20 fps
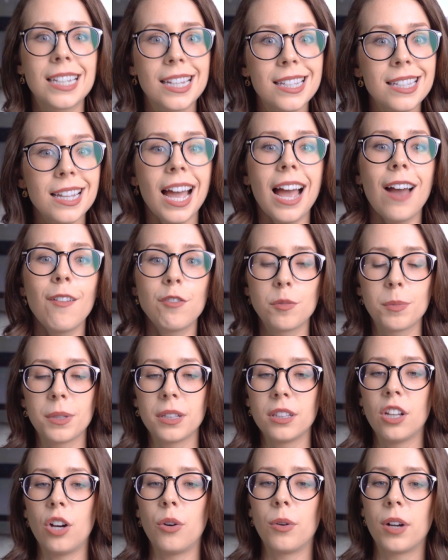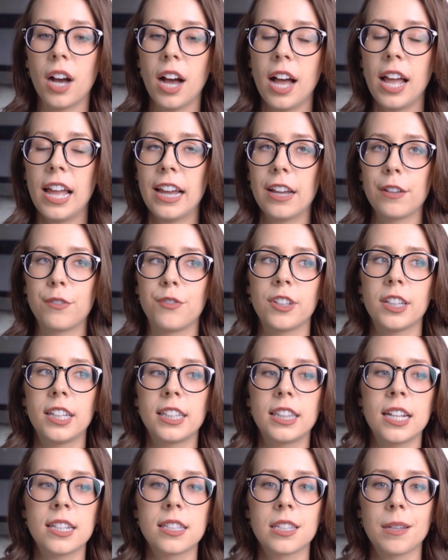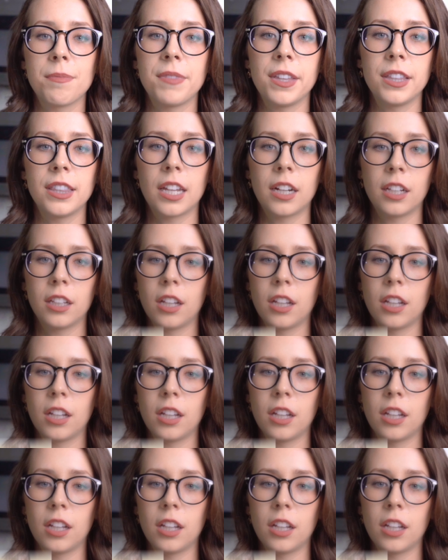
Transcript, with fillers: Doesn't have to be low cut. I feel like that's something that